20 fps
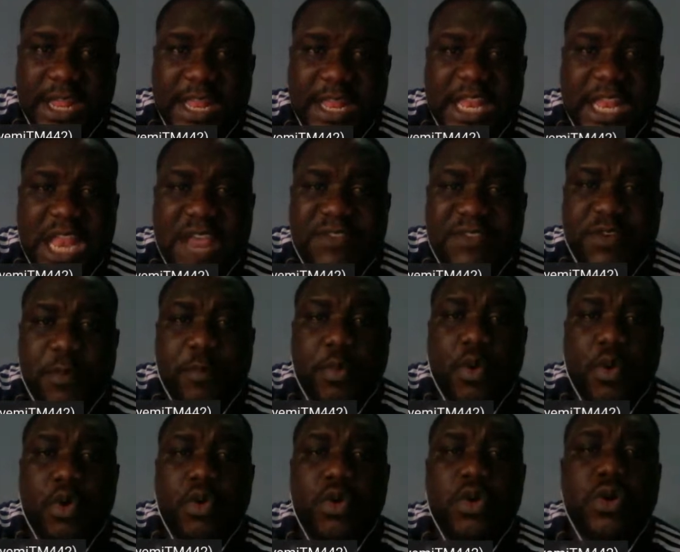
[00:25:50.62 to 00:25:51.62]

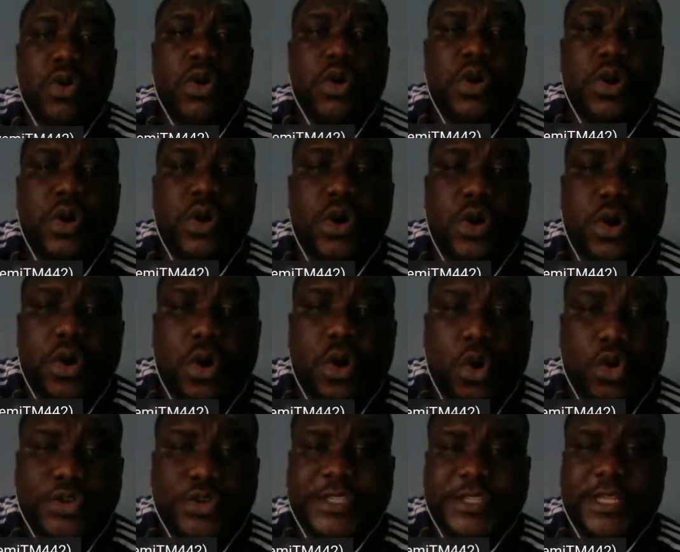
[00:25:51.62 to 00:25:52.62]
Liverpool
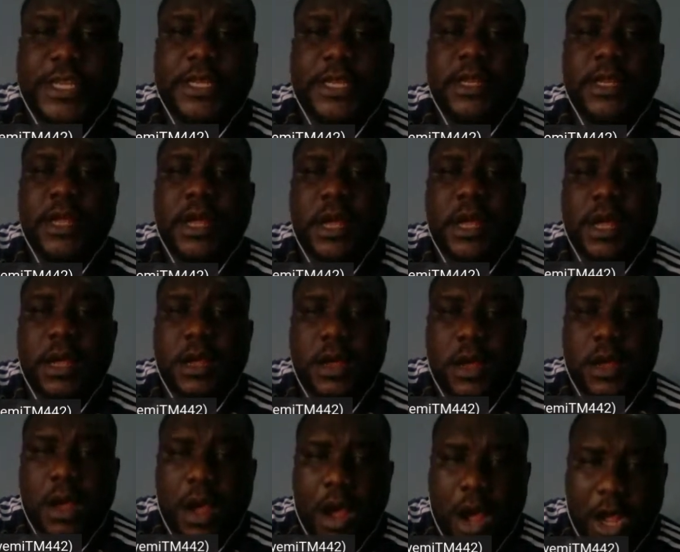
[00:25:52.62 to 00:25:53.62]
hosting
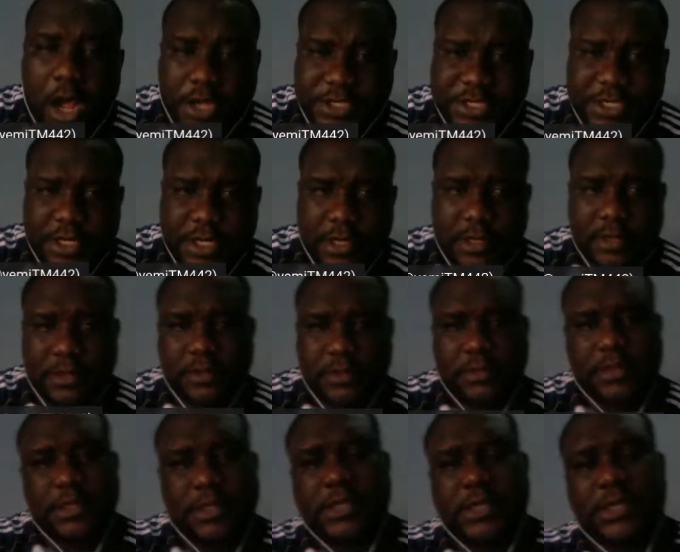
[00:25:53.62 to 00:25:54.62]
Arsenal.
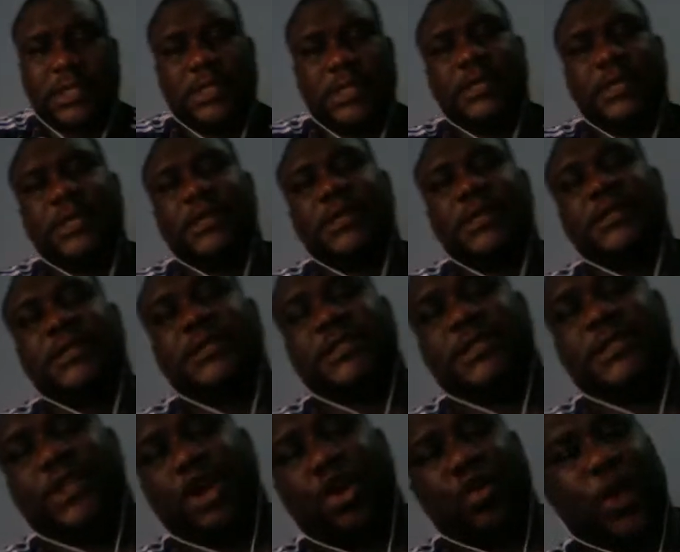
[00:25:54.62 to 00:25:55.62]

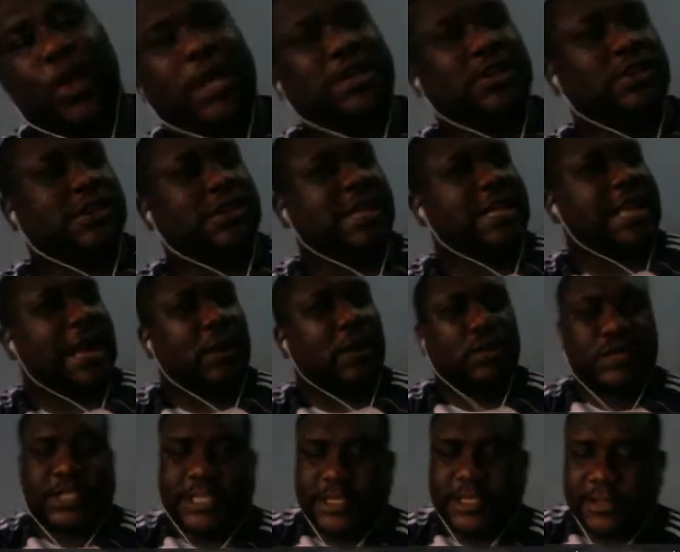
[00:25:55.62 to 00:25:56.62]
So, where do you think that will
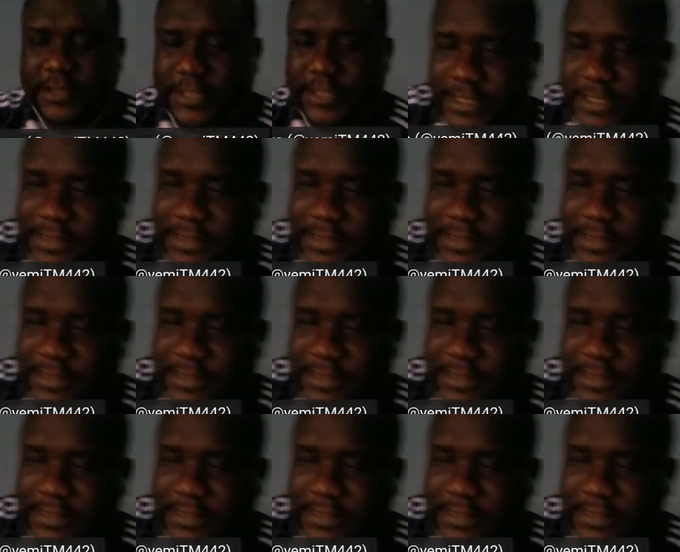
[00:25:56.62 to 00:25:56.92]
tilt?